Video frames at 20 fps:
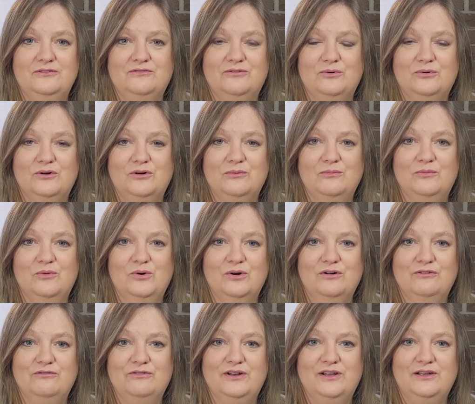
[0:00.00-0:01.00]
for
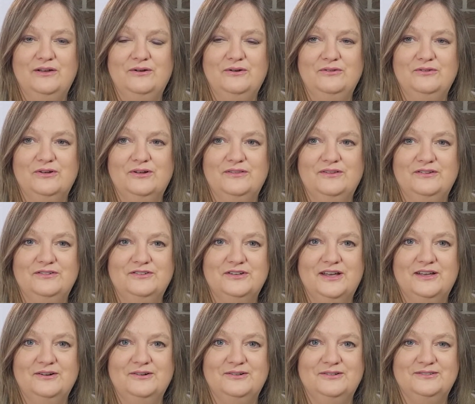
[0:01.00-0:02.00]
more videos on this
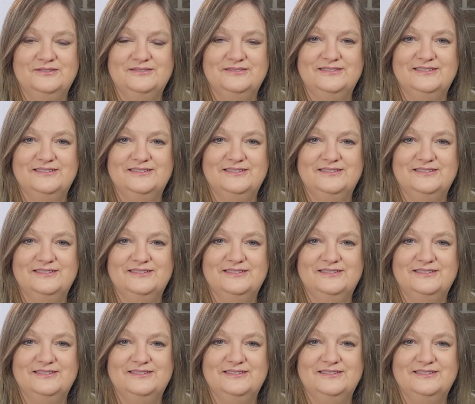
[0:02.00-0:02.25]
channel.